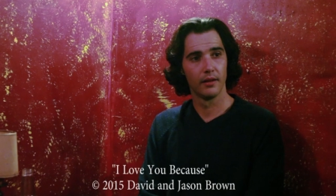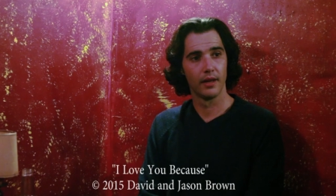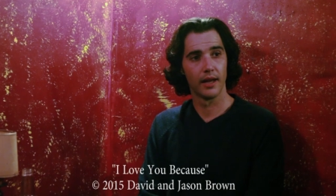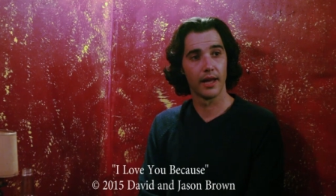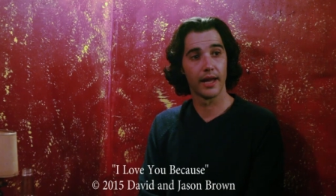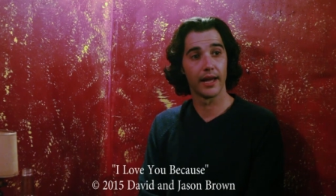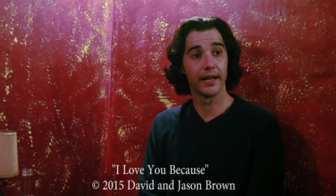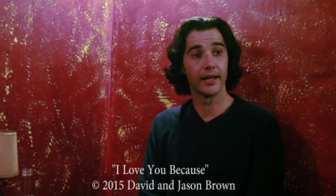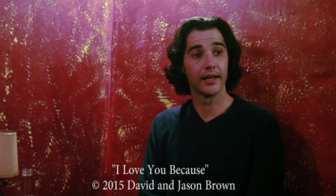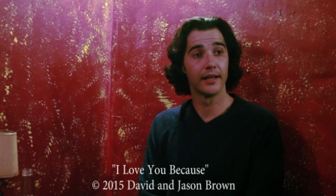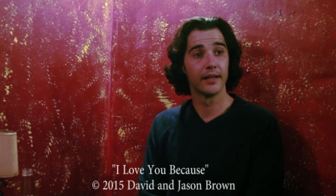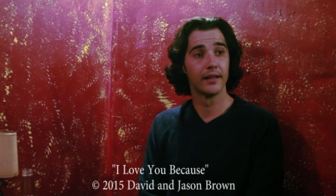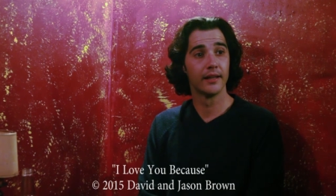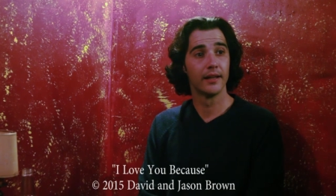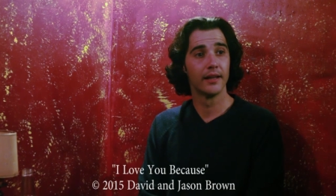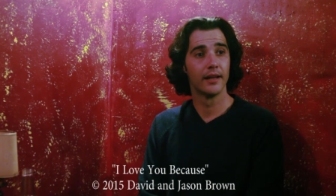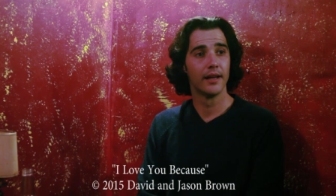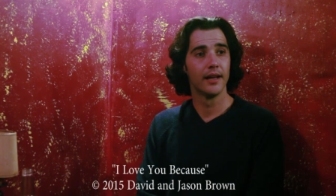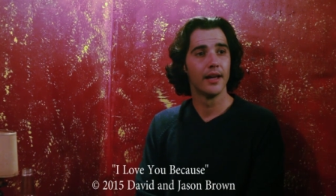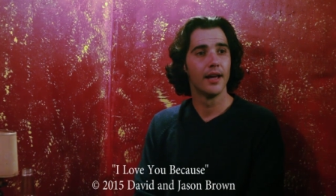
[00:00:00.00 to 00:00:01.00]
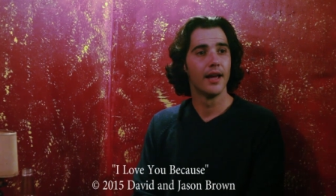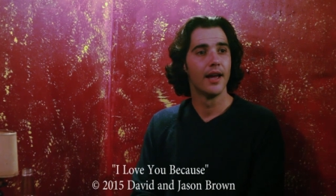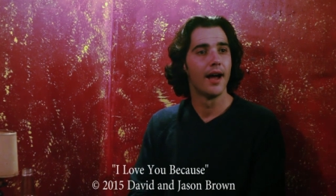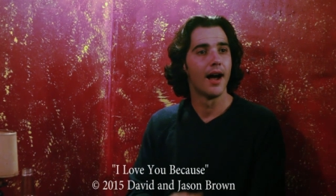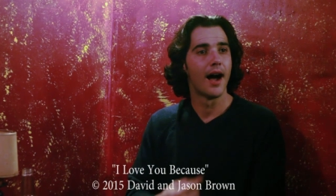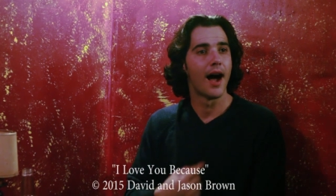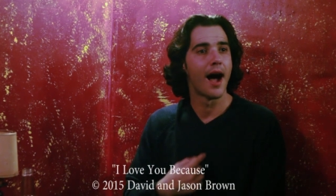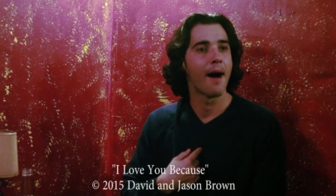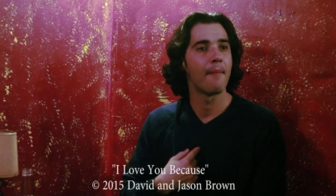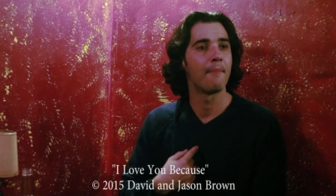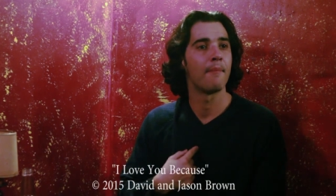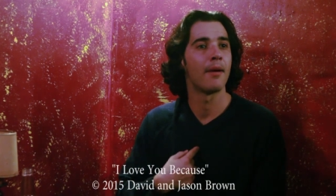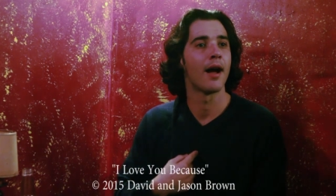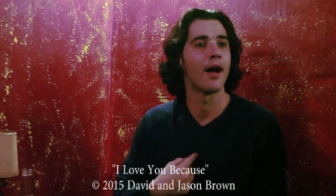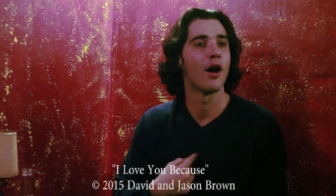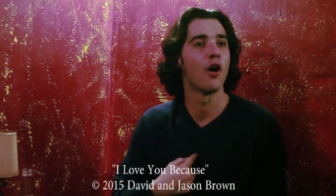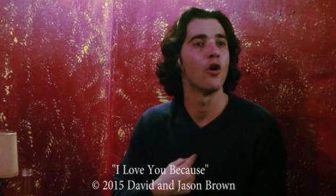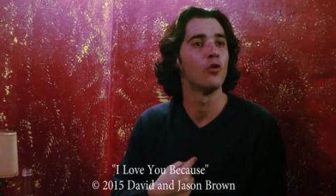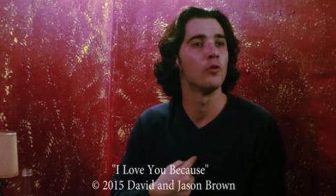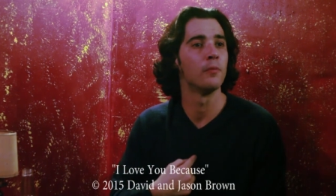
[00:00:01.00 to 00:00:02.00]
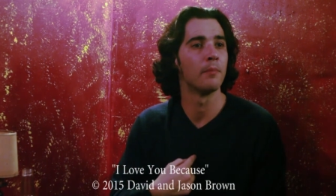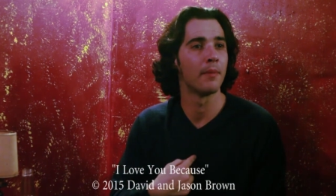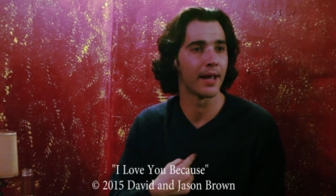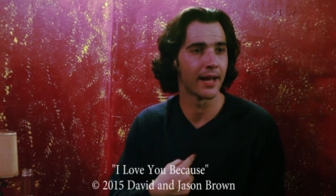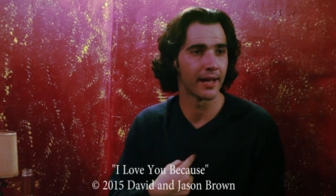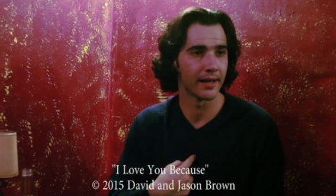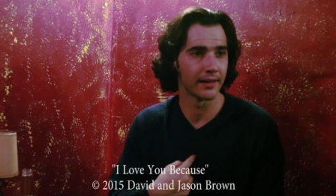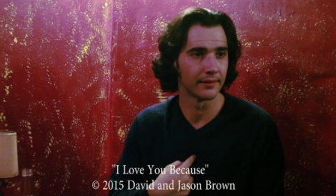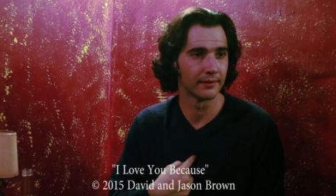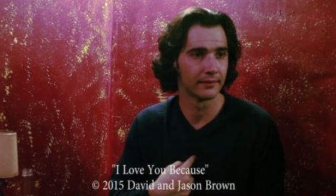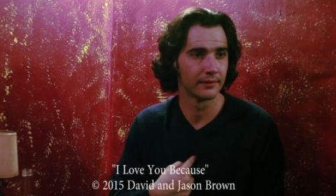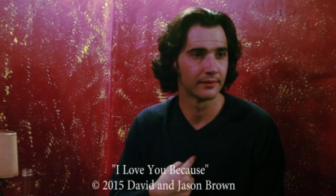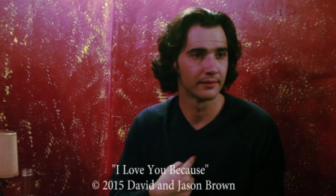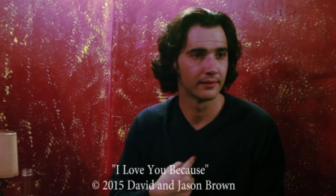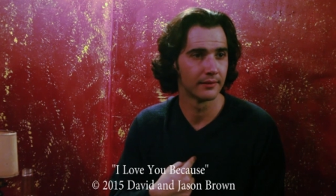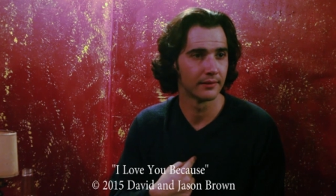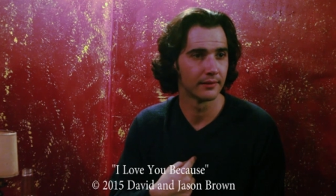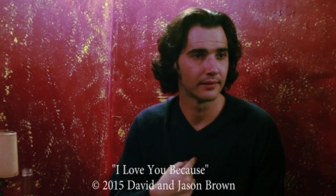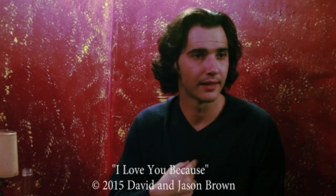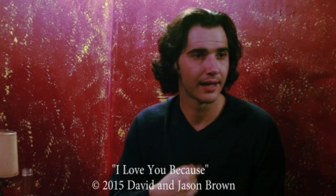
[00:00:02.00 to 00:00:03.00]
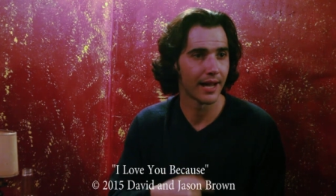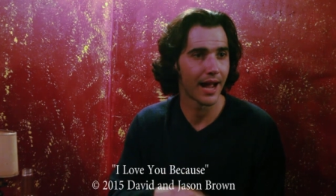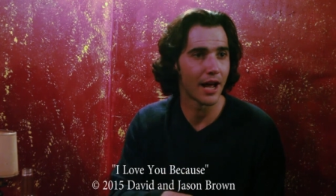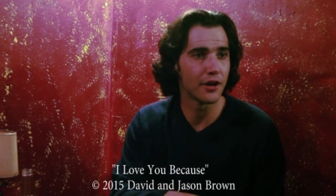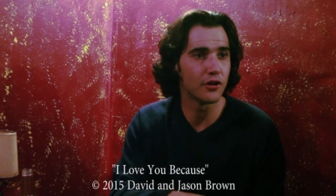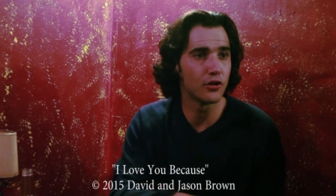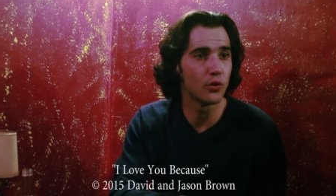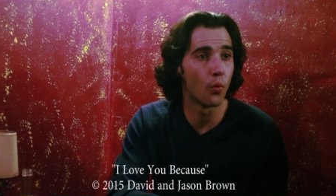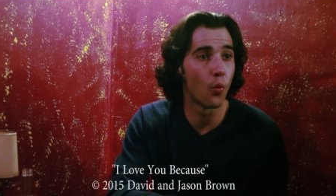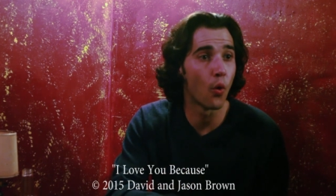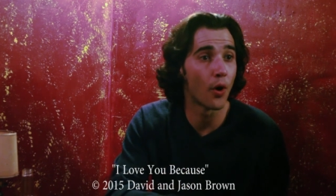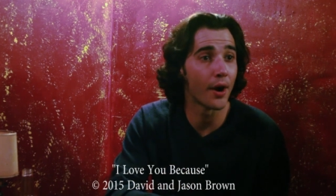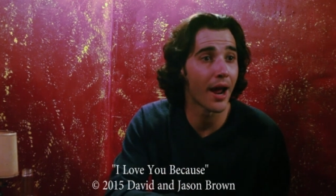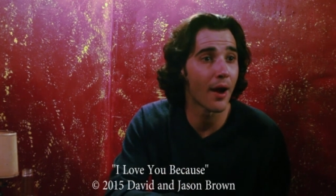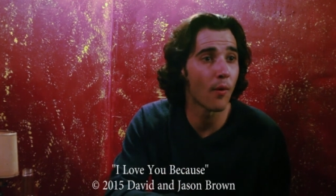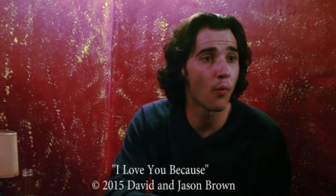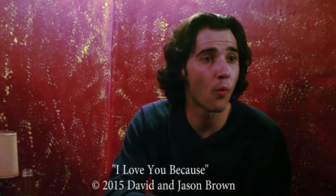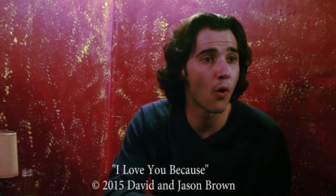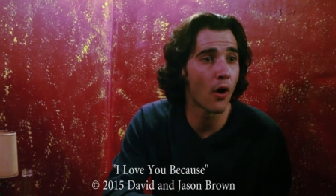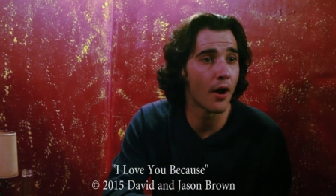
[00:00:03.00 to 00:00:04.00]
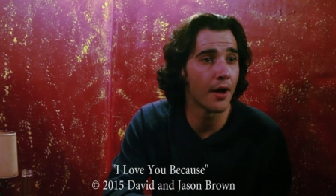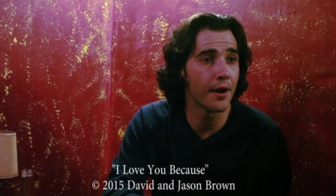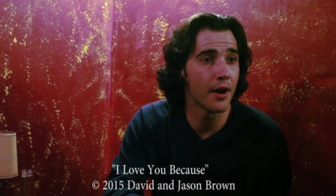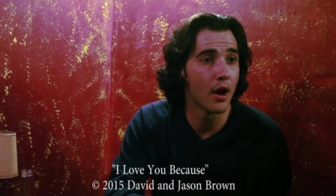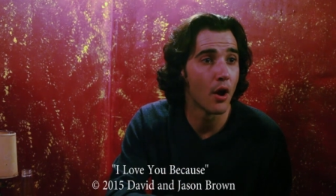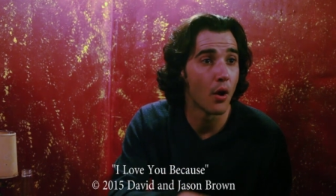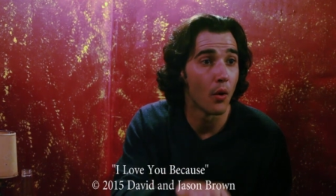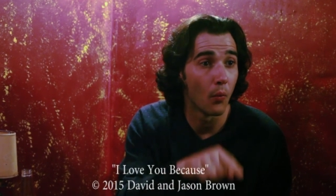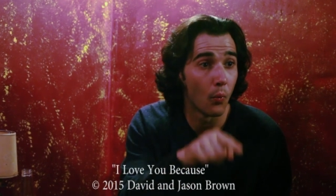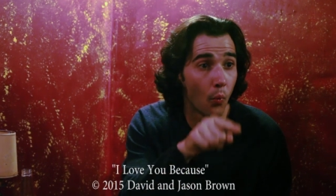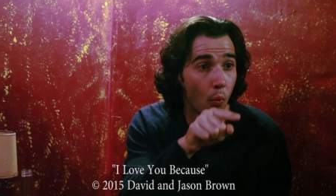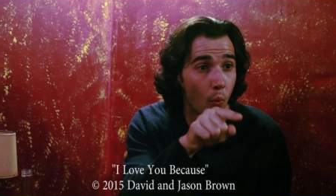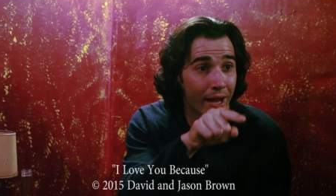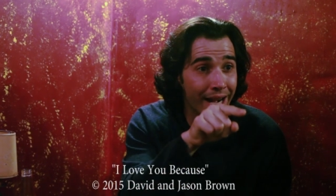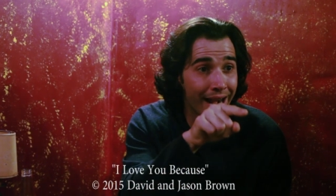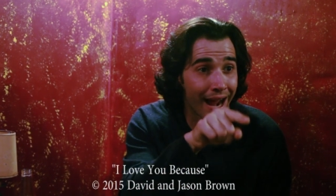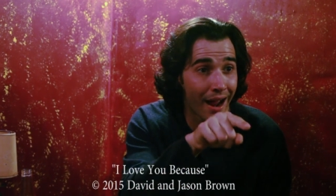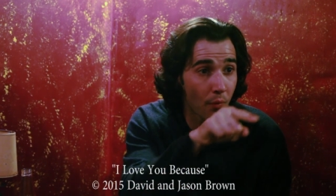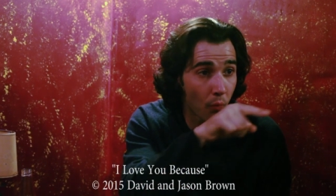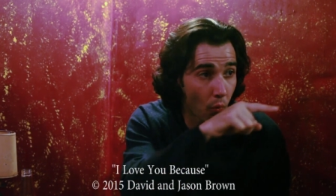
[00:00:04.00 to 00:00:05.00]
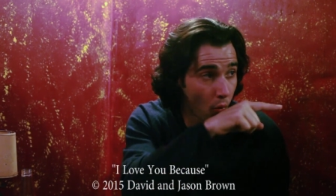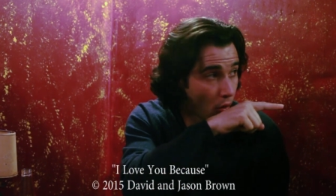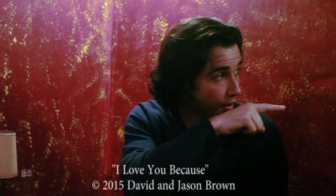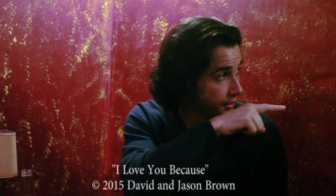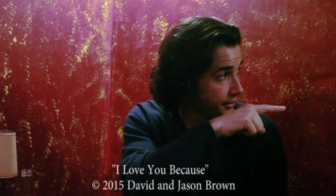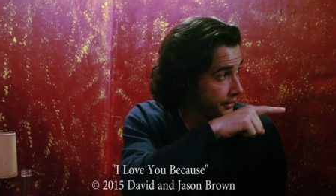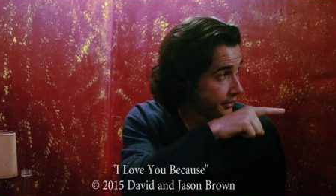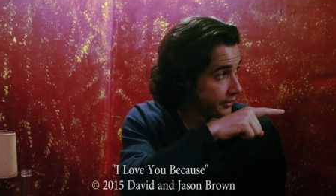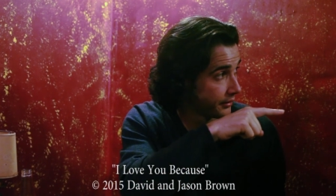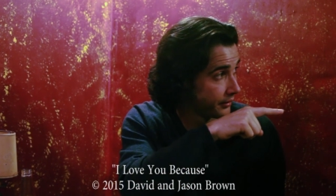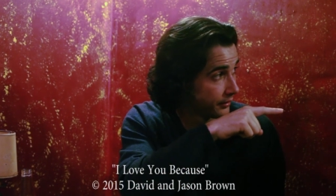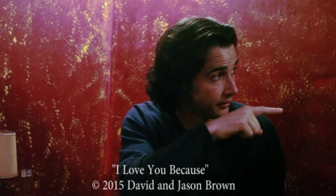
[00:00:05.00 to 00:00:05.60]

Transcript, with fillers: Hey, I'm my own man. Okay, I do what I want when I want.